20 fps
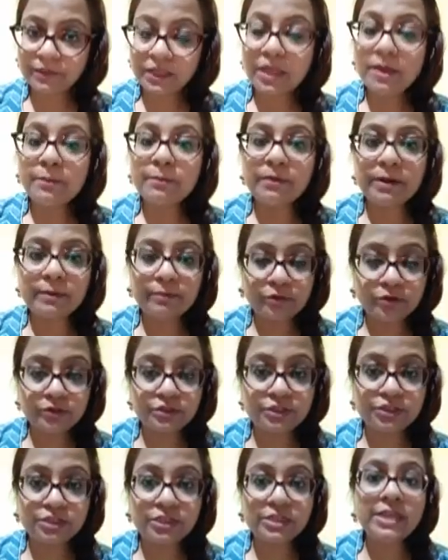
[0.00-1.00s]

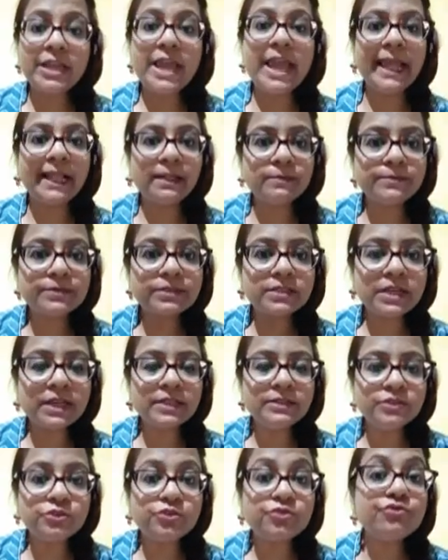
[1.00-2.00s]
Preposition helps
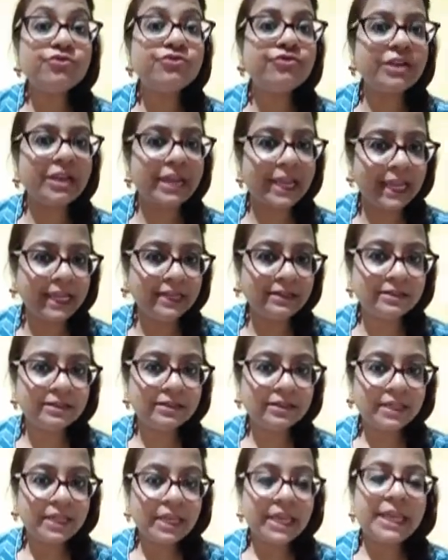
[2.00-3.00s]
us to relate.
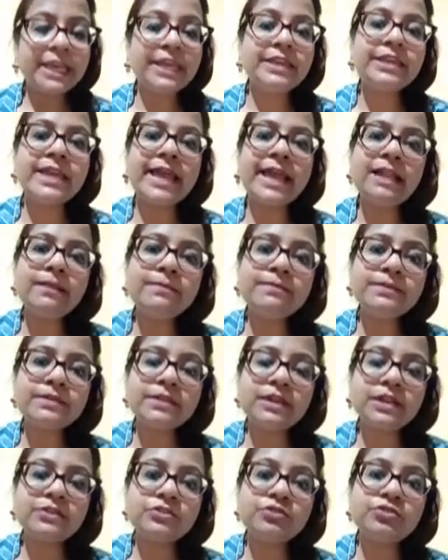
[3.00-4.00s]
It helps
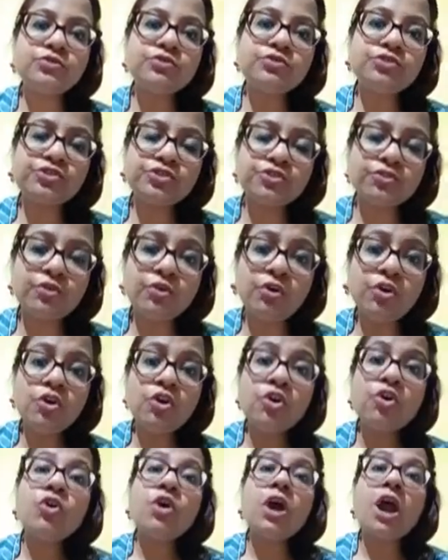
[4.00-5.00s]
us to show
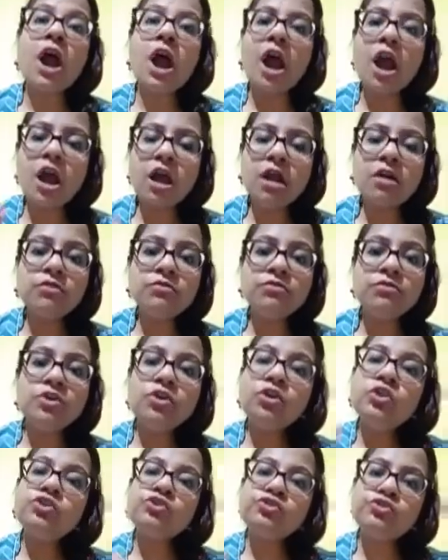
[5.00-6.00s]
how
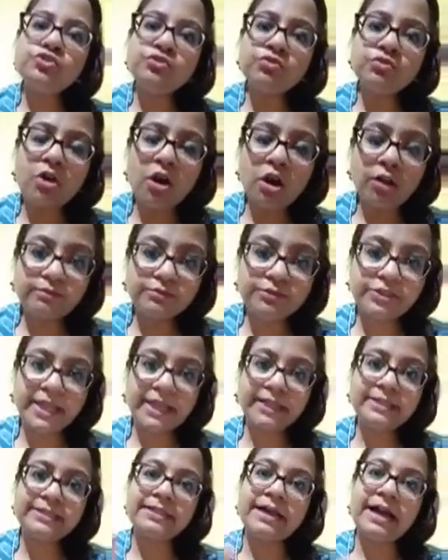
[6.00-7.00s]
two
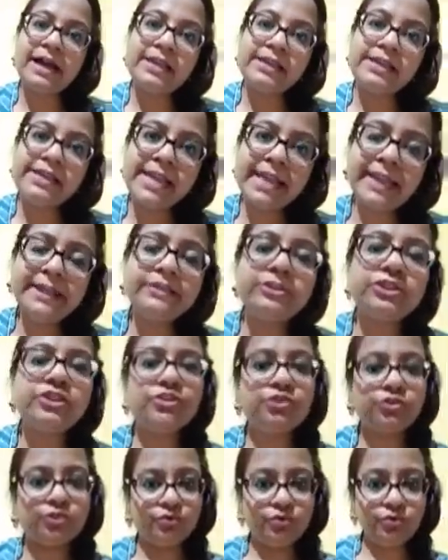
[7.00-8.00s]
objects are linked
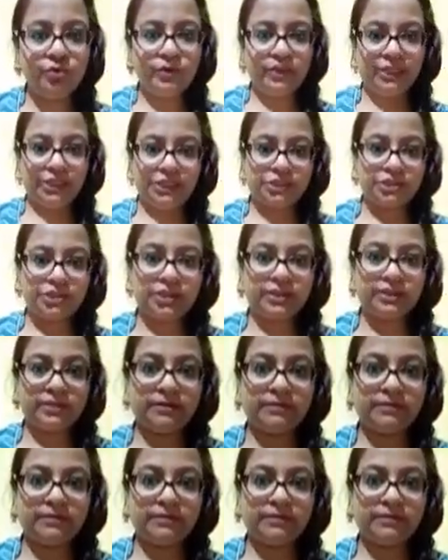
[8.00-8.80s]
to each other.